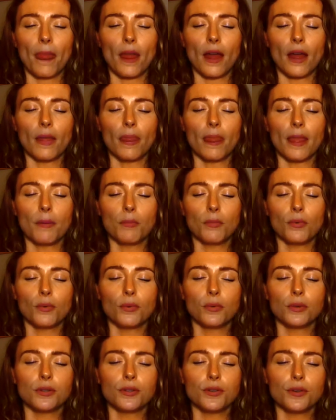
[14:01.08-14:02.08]
And then what
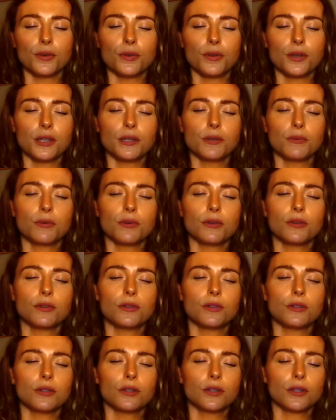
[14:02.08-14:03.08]
we'll do is
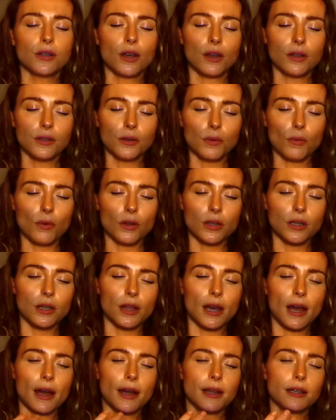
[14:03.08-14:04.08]
we'll start to wander
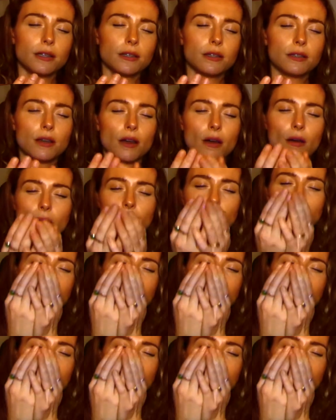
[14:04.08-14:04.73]
the hands up